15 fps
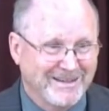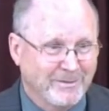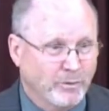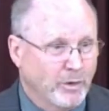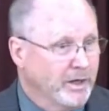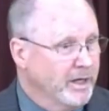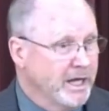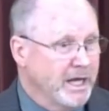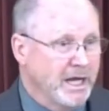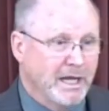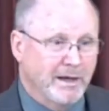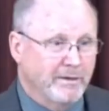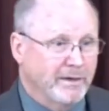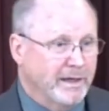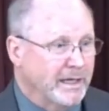we're in need
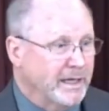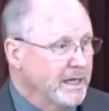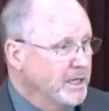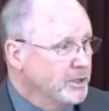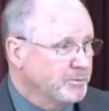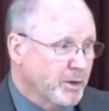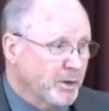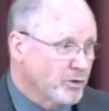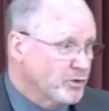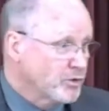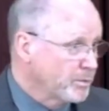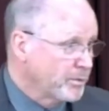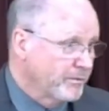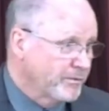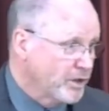of a
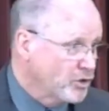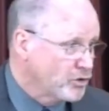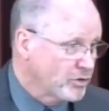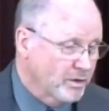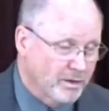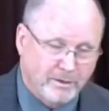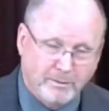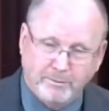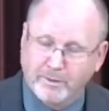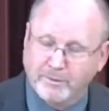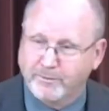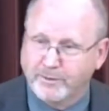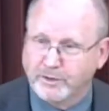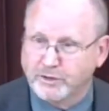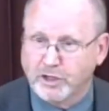spiritual uh,
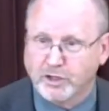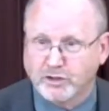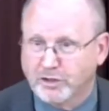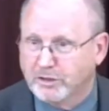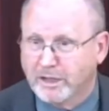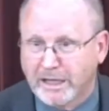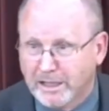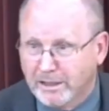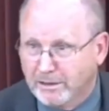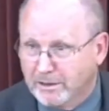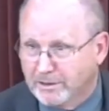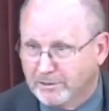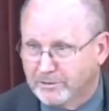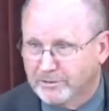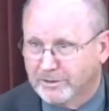physician to heal
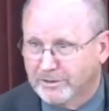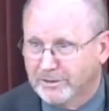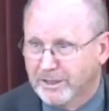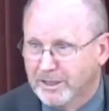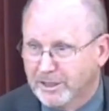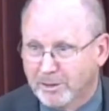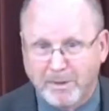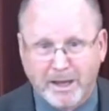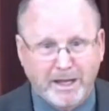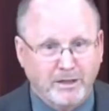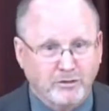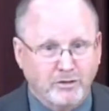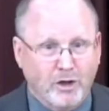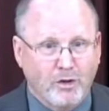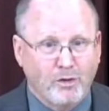us and to make
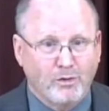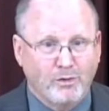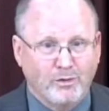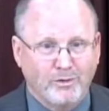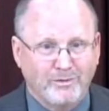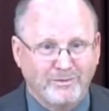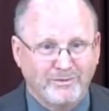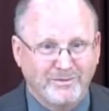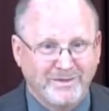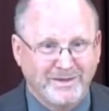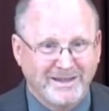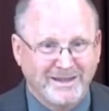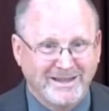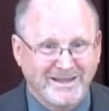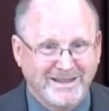us whole,
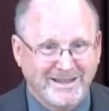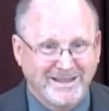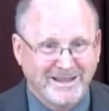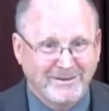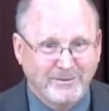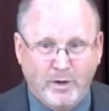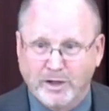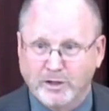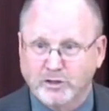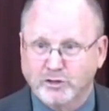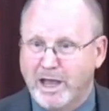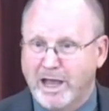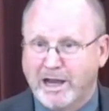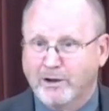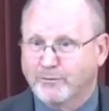for a
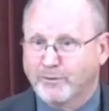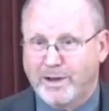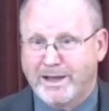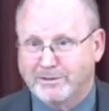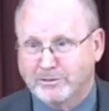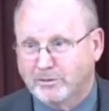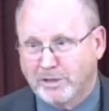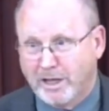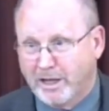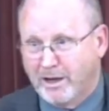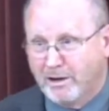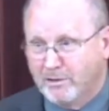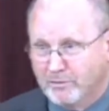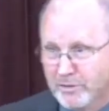sacrifice to take our